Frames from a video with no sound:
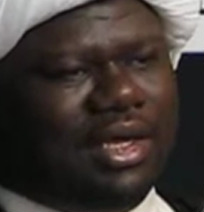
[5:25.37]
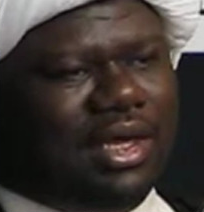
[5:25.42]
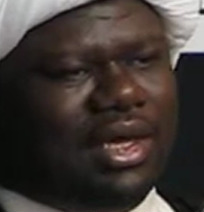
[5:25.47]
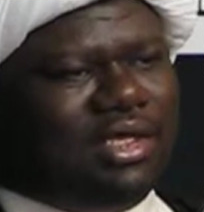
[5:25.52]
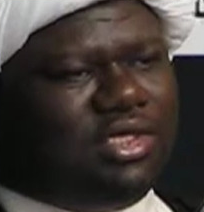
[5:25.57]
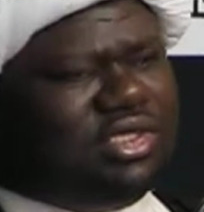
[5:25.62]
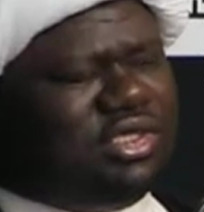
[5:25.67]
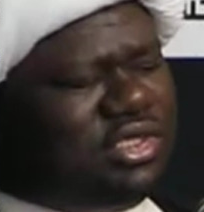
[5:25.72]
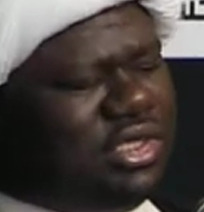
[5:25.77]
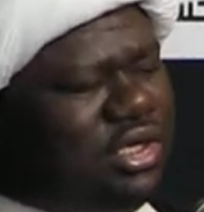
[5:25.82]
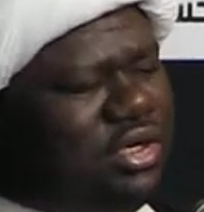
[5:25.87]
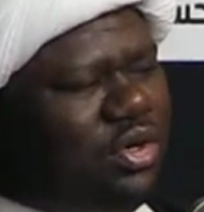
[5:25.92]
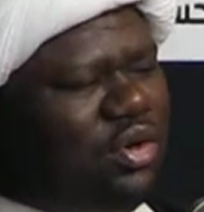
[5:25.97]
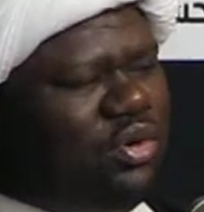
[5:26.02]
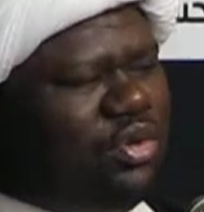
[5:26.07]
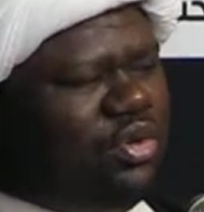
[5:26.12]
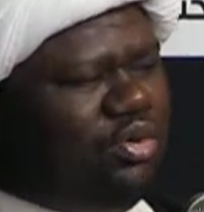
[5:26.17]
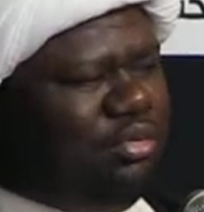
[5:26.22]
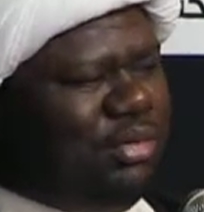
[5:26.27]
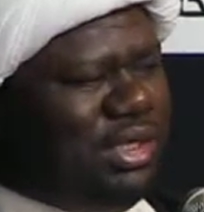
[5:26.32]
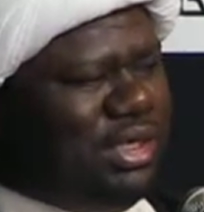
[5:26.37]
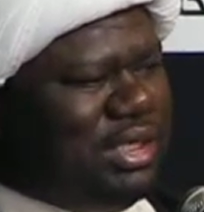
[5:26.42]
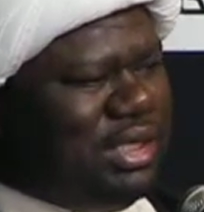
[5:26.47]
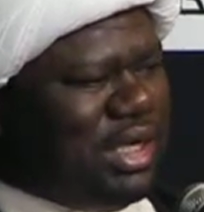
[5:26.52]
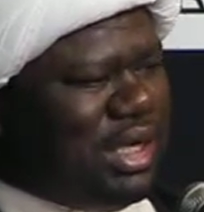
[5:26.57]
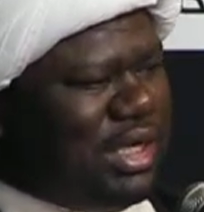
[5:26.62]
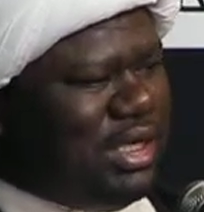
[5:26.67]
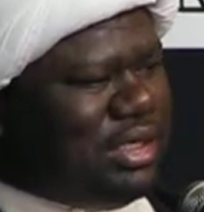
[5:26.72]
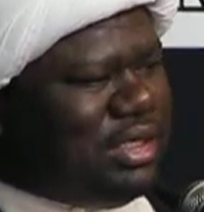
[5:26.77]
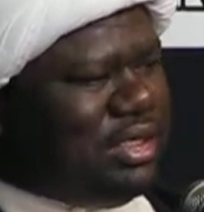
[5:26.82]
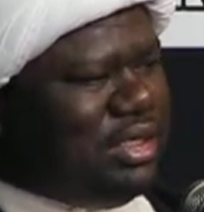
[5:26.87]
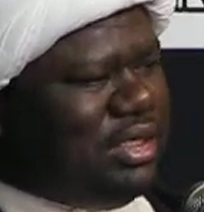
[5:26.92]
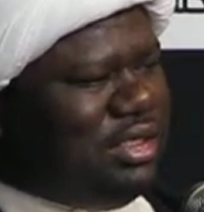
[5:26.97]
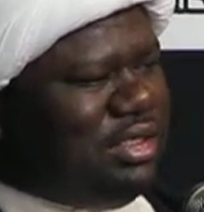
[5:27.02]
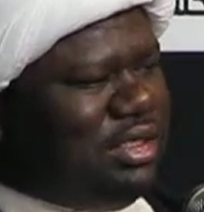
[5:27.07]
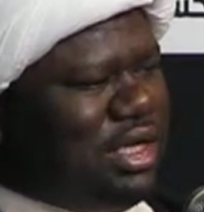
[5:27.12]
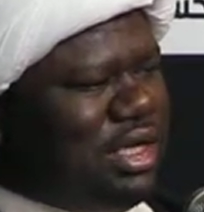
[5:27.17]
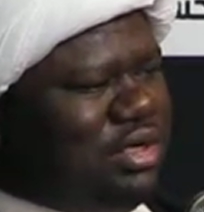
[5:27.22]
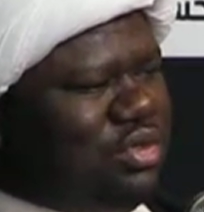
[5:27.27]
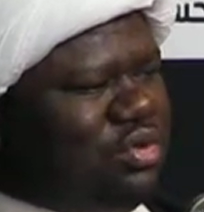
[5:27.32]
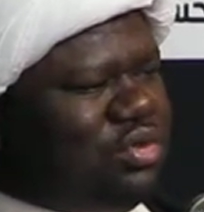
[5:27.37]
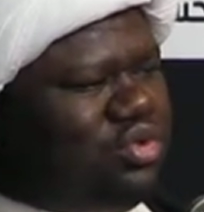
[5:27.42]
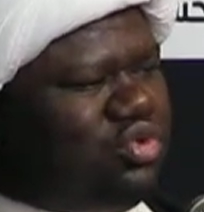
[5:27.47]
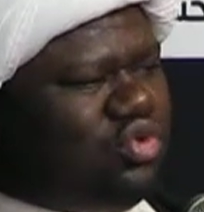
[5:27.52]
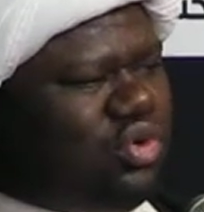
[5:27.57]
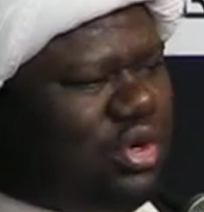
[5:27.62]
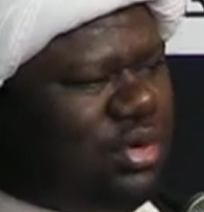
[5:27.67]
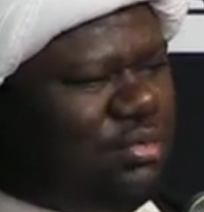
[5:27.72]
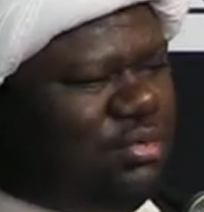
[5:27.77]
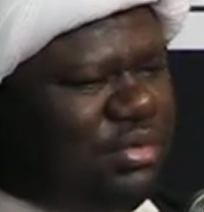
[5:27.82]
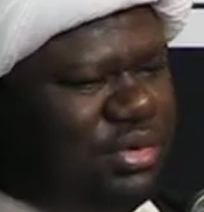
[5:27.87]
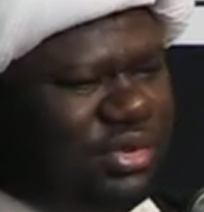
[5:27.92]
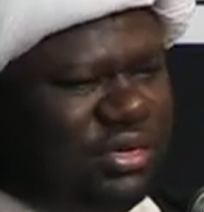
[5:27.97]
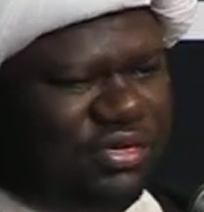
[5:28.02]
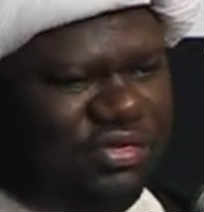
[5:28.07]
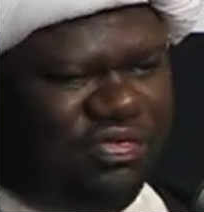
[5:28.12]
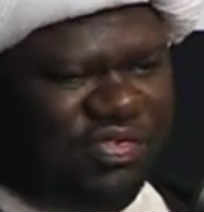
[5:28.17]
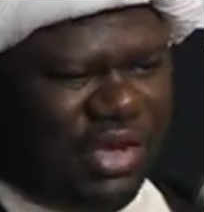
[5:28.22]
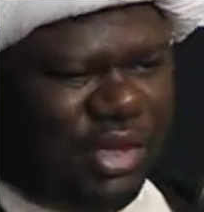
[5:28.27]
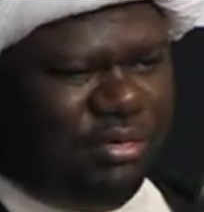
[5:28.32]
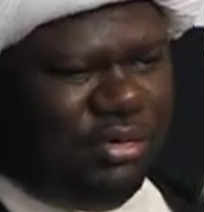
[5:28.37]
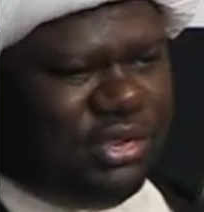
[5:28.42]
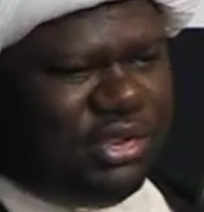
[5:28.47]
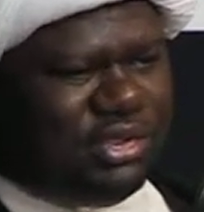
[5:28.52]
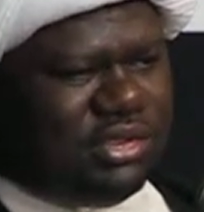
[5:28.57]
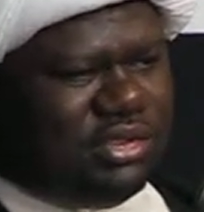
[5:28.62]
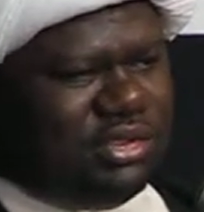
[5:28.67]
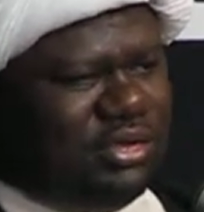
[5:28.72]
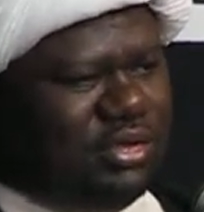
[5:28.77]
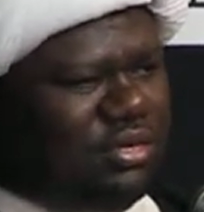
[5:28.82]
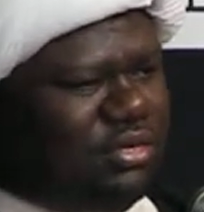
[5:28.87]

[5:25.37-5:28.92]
And she said, "Oh, you mean like Donald Trump, this famous